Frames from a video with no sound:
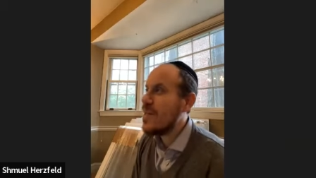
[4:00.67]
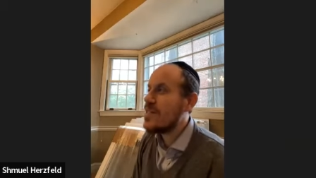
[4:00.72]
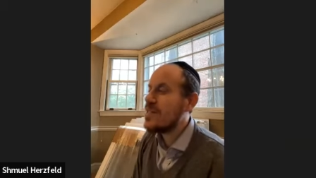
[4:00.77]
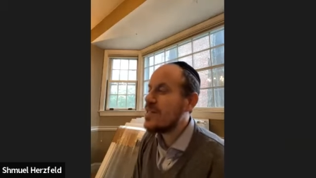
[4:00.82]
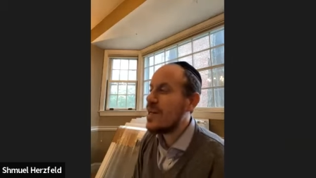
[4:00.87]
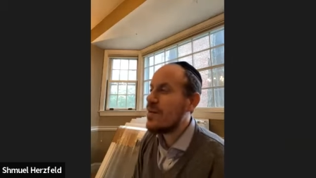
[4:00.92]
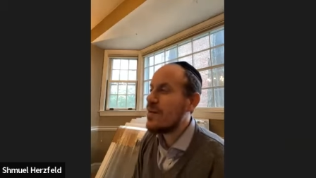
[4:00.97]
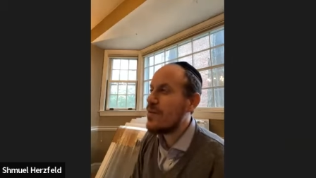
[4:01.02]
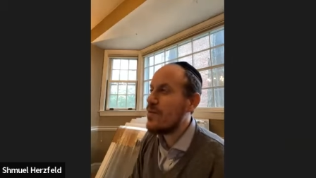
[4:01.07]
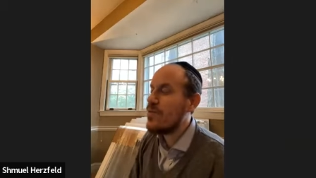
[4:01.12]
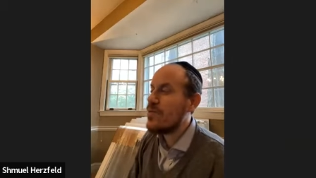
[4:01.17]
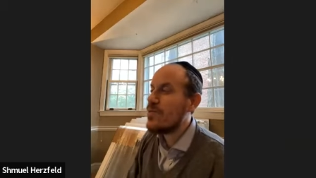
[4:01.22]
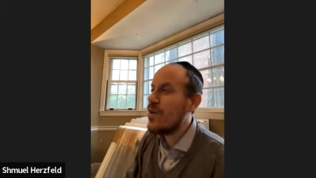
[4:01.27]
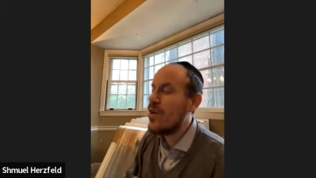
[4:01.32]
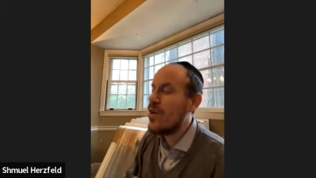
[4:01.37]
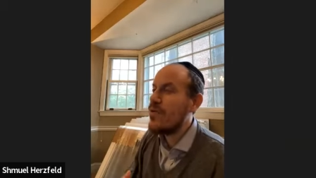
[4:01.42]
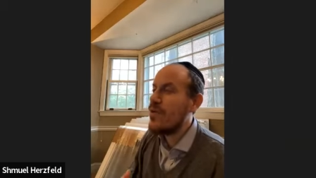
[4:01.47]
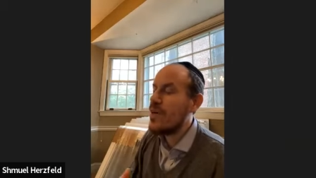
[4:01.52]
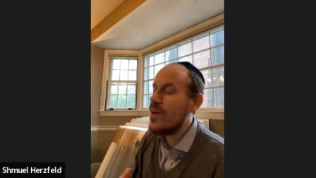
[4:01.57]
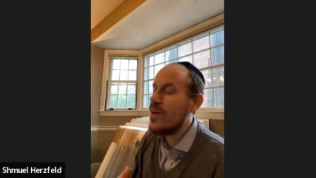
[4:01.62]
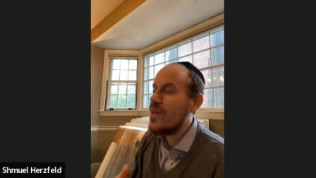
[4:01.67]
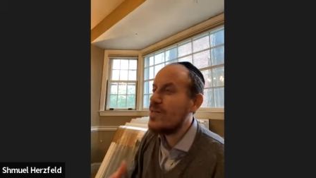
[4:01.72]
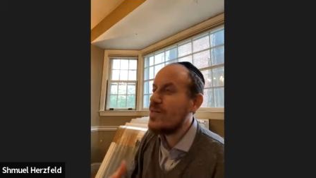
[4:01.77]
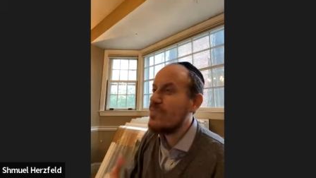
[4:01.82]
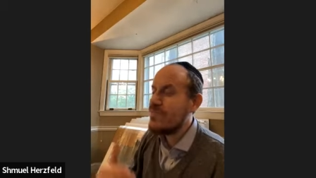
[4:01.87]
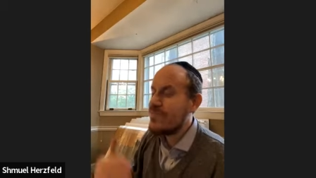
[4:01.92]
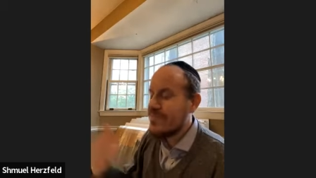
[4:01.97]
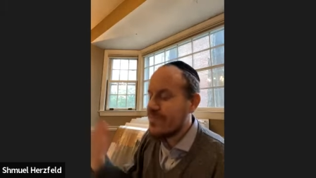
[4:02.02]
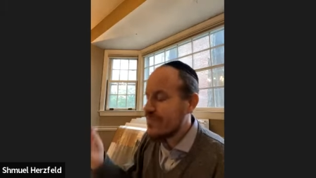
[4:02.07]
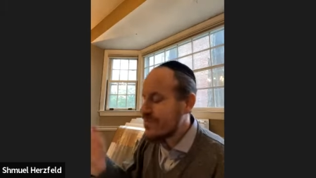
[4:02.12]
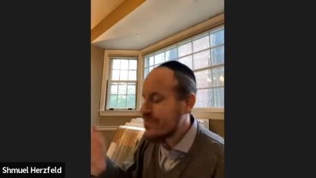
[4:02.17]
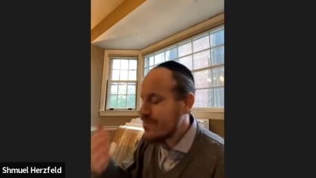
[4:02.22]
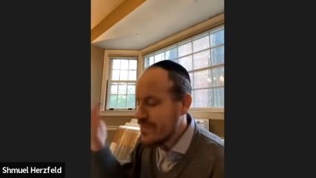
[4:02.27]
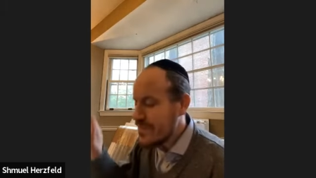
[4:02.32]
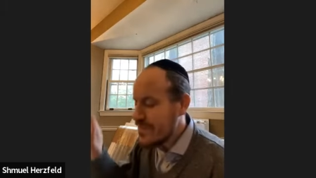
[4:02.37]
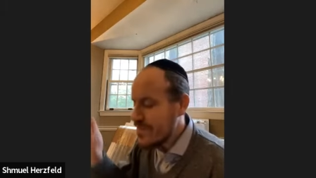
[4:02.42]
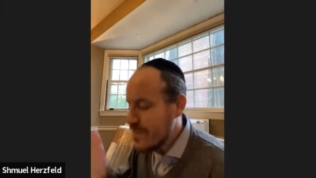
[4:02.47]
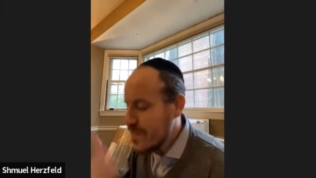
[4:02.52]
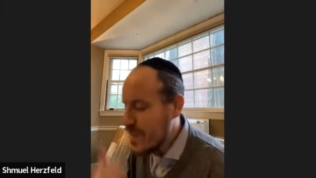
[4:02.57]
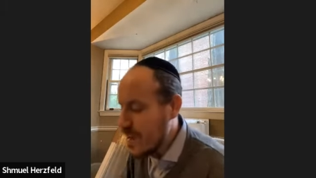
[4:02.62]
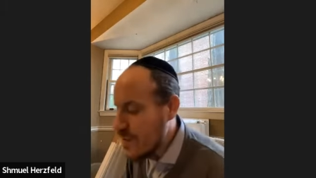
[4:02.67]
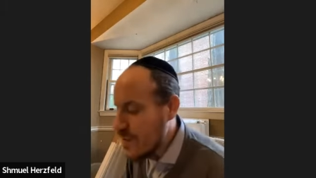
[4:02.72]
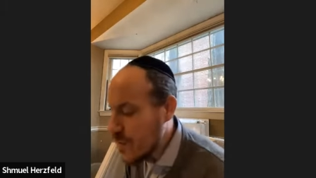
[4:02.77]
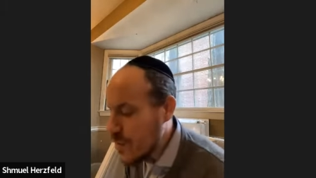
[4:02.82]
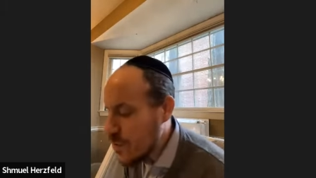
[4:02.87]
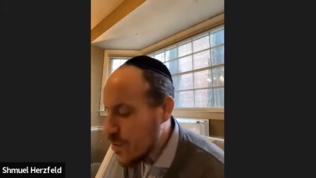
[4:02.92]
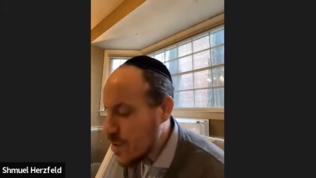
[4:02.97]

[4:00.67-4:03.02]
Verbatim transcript: It's like we would know in, we